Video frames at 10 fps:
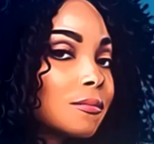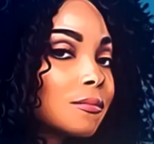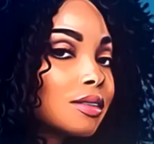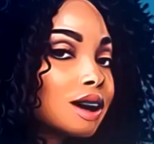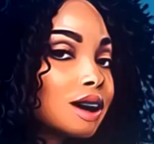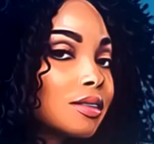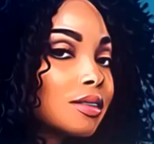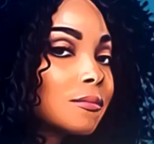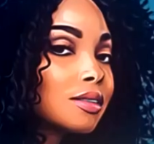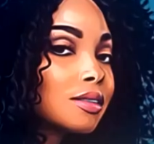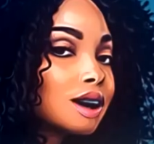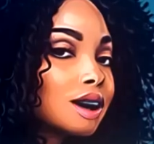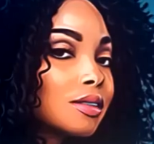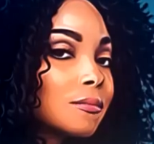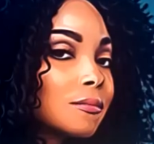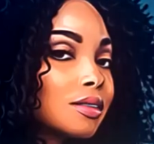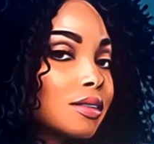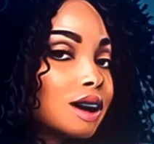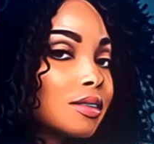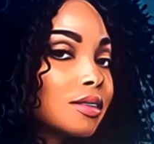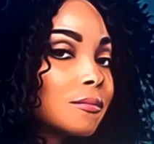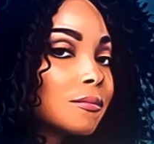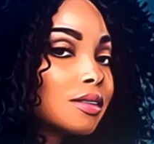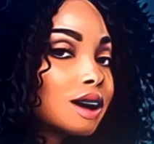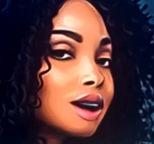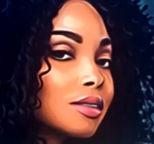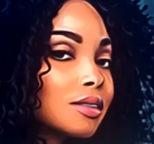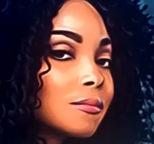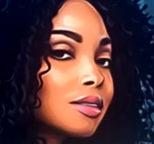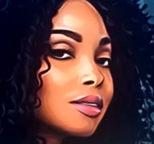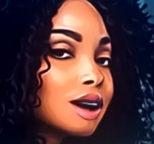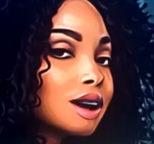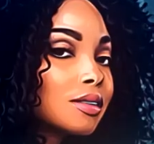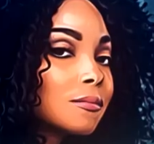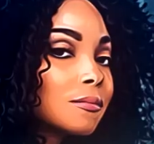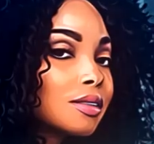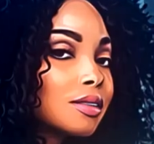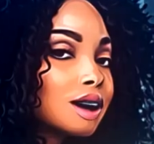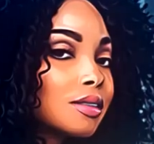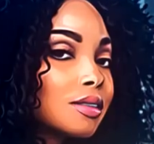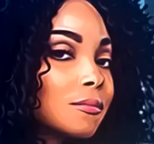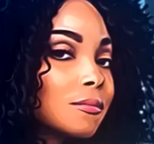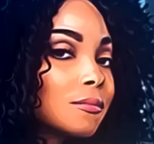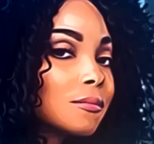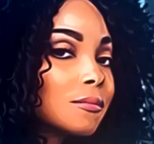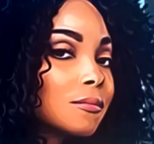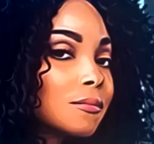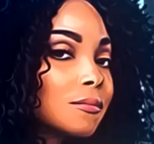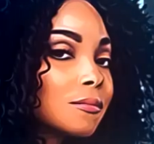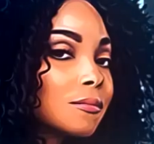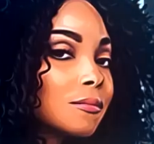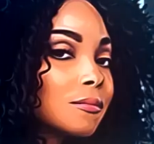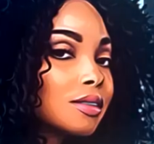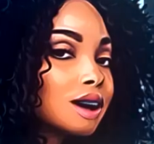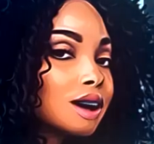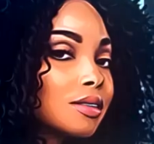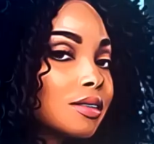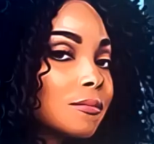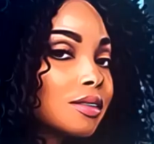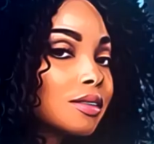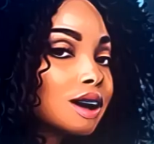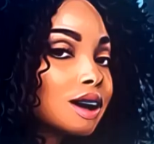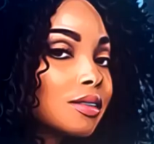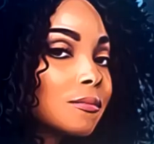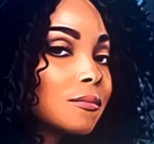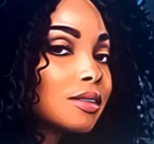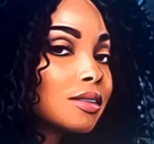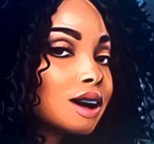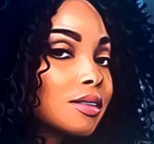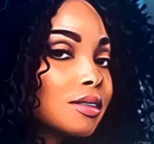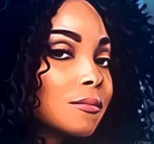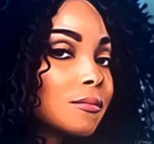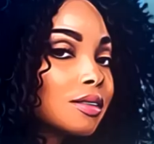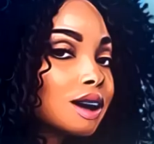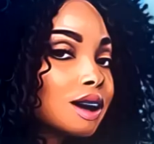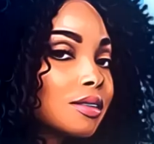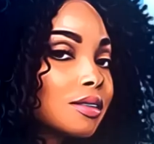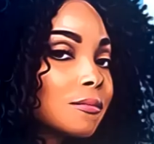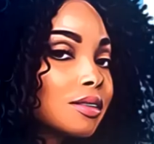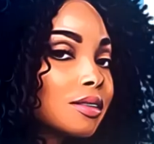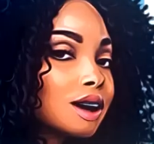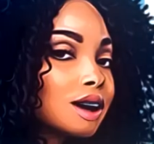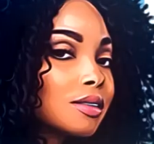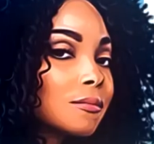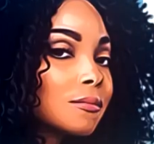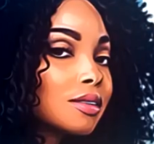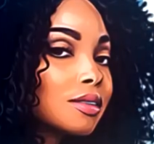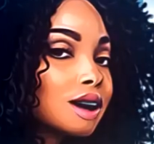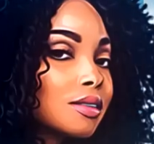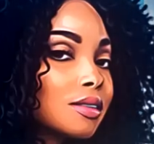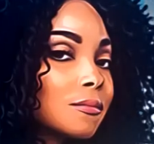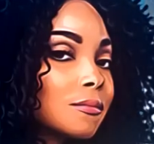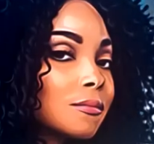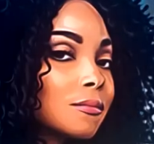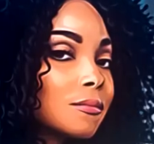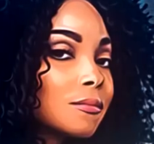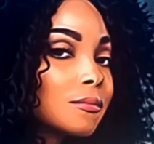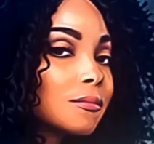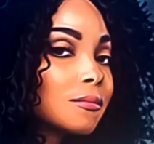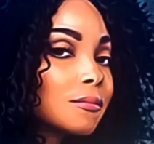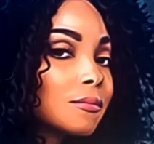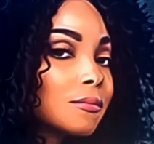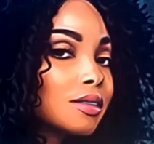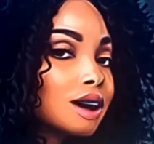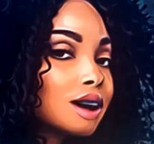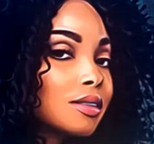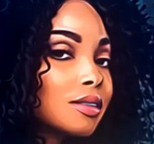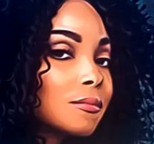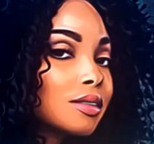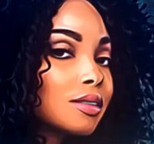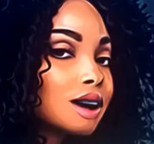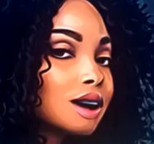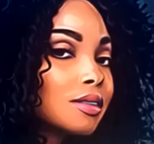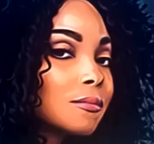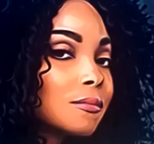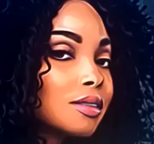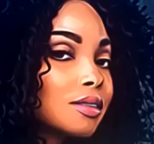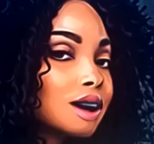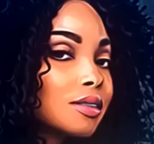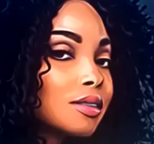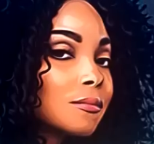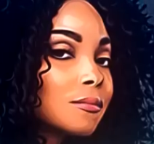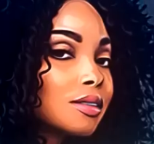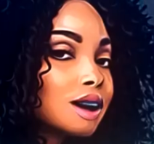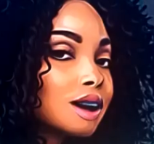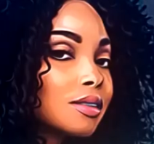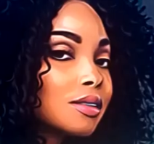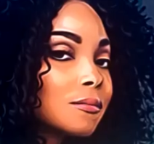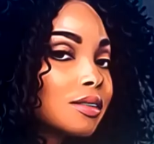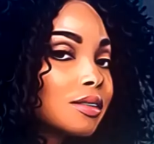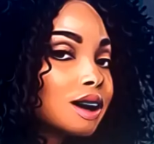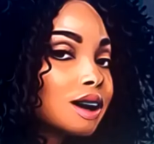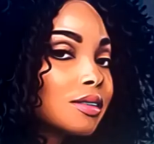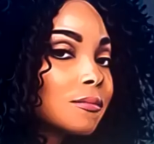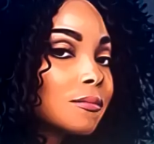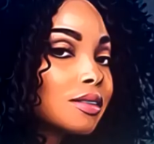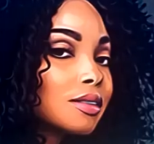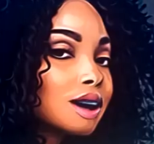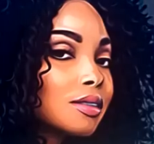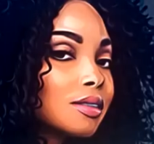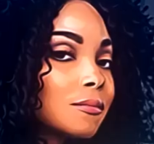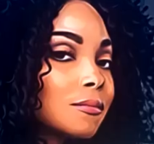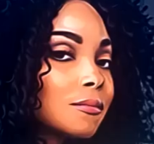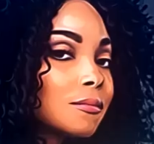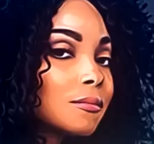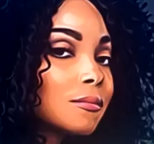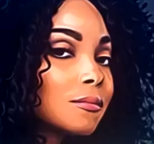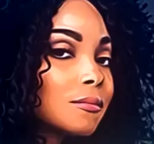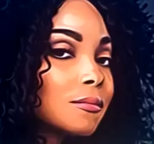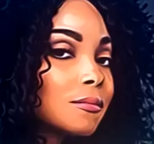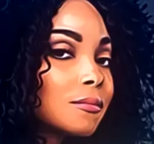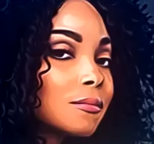And we know dang on well that you in hotel. And we know dang on well that you in hotel are made in Huntsville. Okay, this is a Carlos King production. I don't want to hear nothing about y'all. Mayetta was like, yeah, I mean, it's early to be putting him around everybody, but you know, some people move differently.